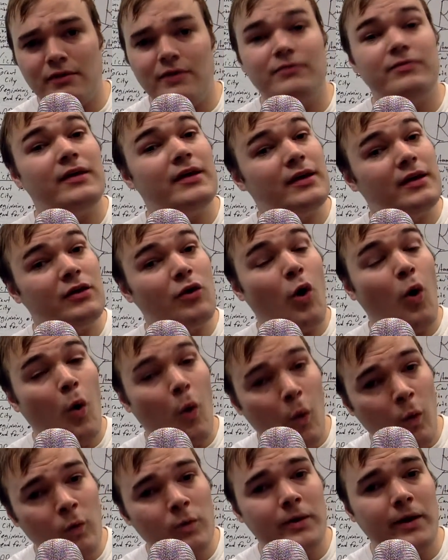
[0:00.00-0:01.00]
If they can
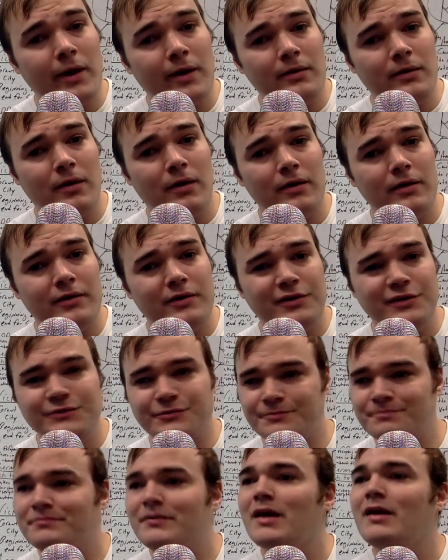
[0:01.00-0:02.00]
hold out long enough,
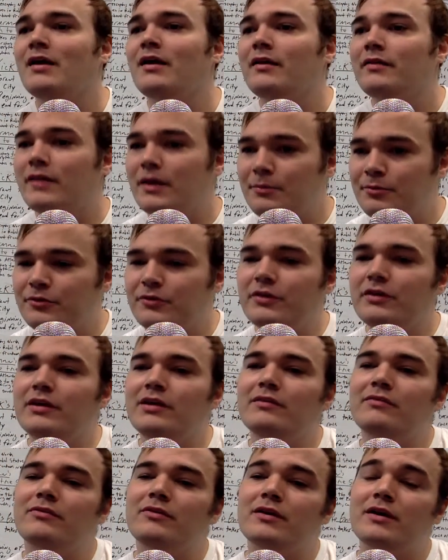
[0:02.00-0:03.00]
they
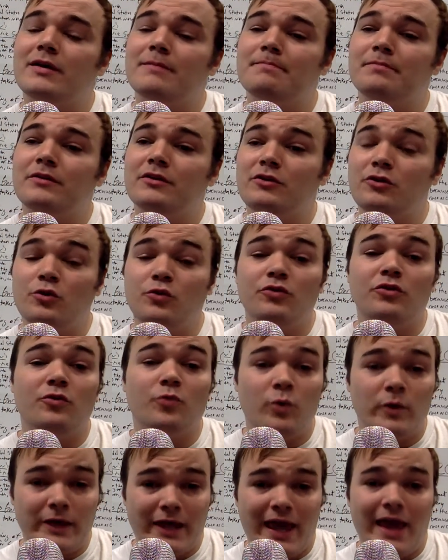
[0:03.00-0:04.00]
believe that the Union
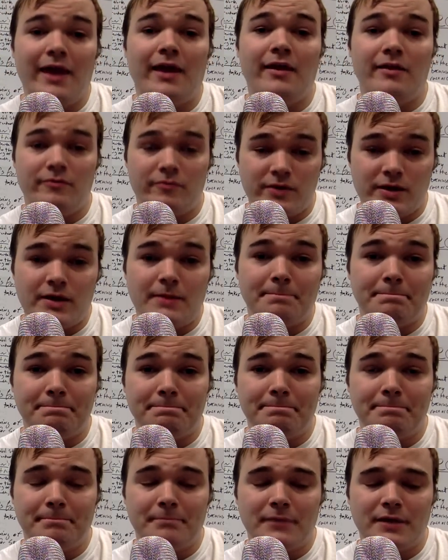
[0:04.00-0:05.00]
will cave in,
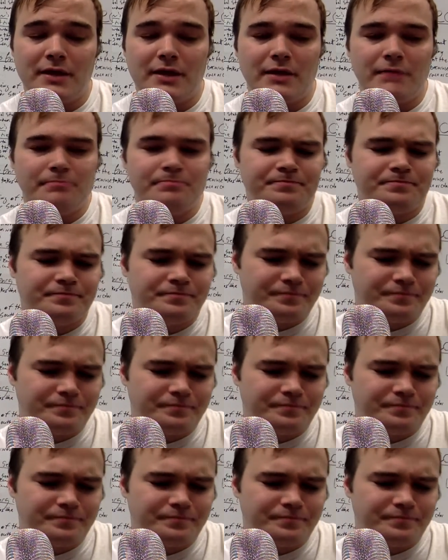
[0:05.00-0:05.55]
okay?